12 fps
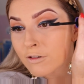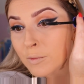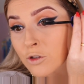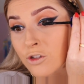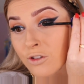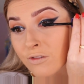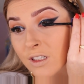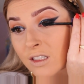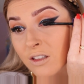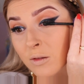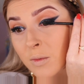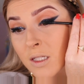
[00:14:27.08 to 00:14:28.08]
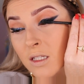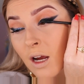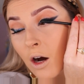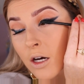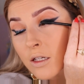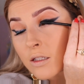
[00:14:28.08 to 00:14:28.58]
Rimmel do really good
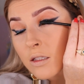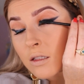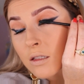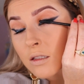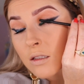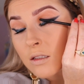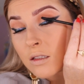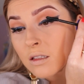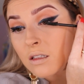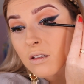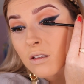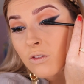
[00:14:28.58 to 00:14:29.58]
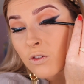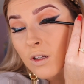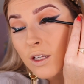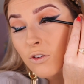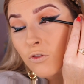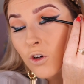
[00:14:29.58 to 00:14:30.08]
mascaras. For like